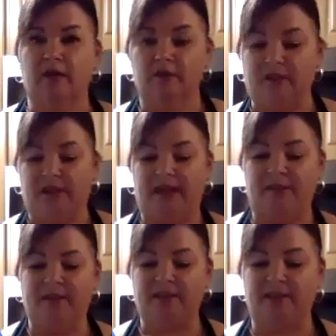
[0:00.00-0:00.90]
the cake
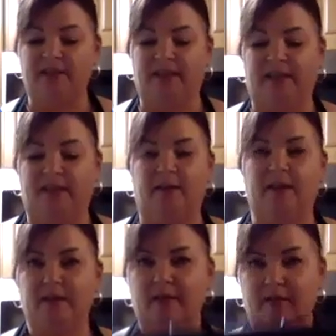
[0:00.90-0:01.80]
mixes in
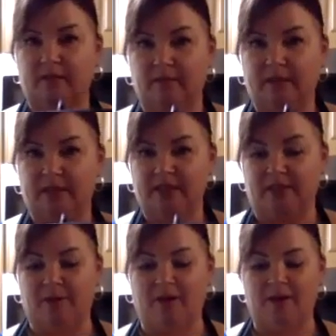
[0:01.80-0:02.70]
my
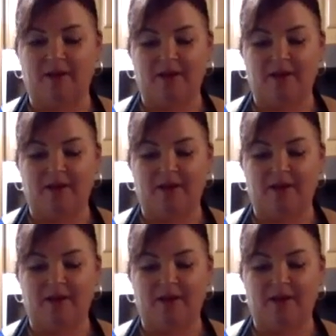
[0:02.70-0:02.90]
steamer.